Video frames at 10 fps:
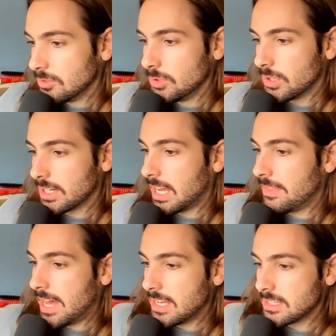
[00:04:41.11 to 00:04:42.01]
New York had
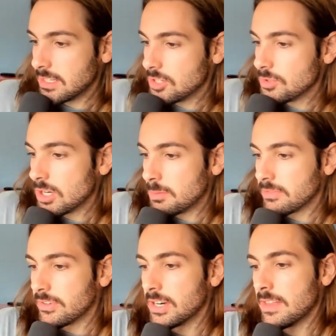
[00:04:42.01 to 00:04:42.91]
the assets Utah
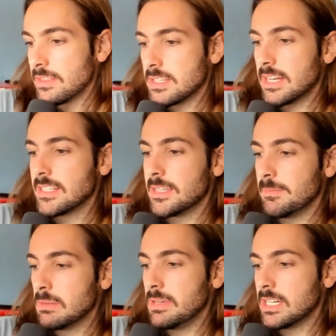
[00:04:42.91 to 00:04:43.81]
preferred, and the sides seemed
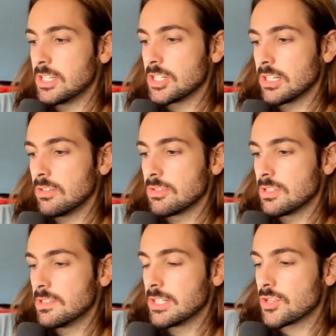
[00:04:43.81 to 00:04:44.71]
to be inching closer
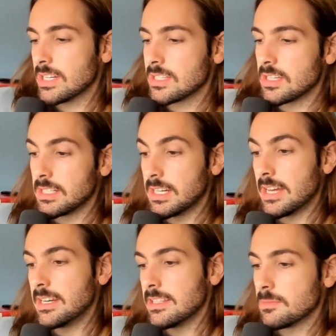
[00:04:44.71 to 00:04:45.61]
to a trade Sunday night
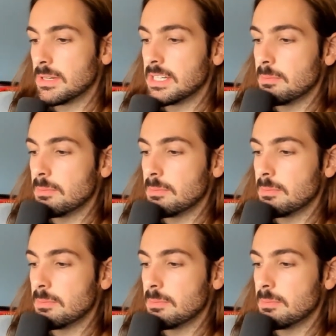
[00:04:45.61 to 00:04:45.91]
and into Monday,